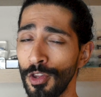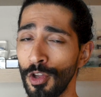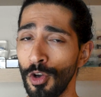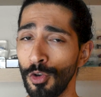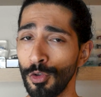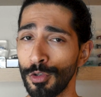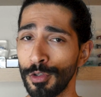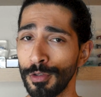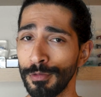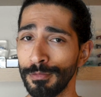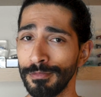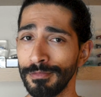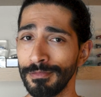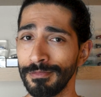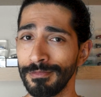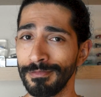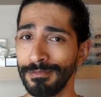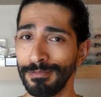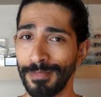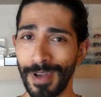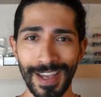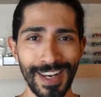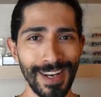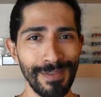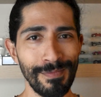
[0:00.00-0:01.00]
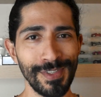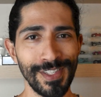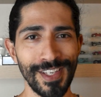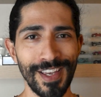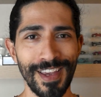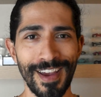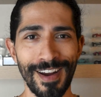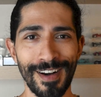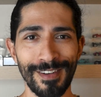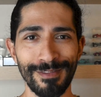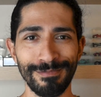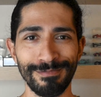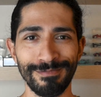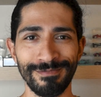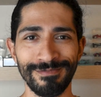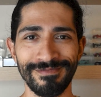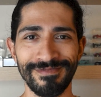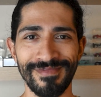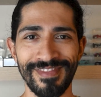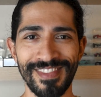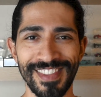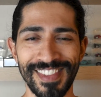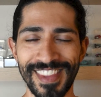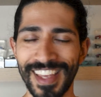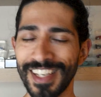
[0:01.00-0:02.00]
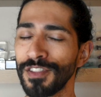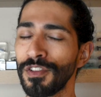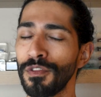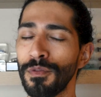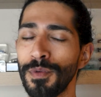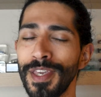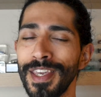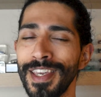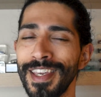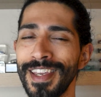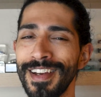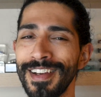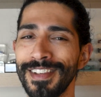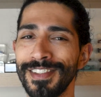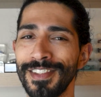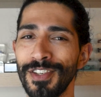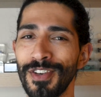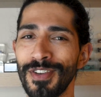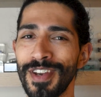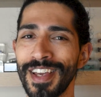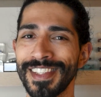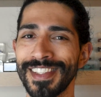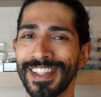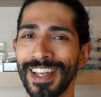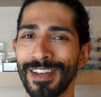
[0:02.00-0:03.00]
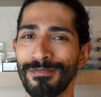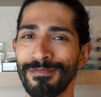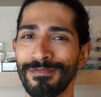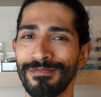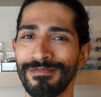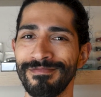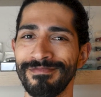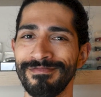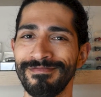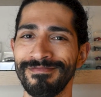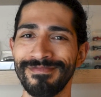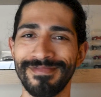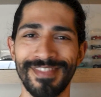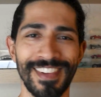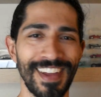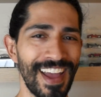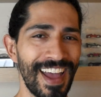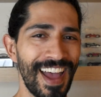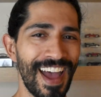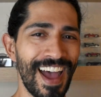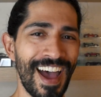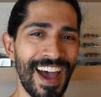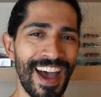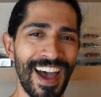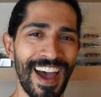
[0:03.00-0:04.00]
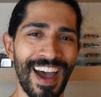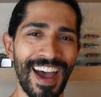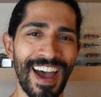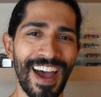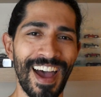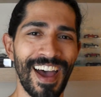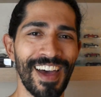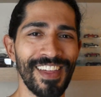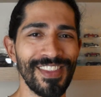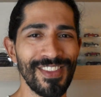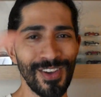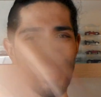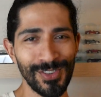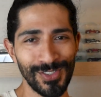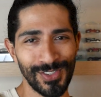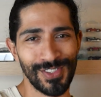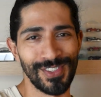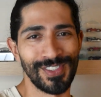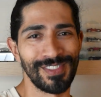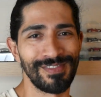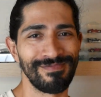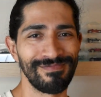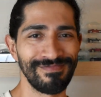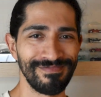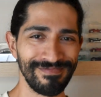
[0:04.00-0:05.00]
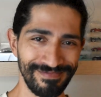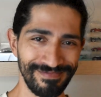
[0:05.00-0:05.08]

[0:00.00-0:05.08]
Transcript: note, my name is JR. Thanks for being here and see you next time. Adios.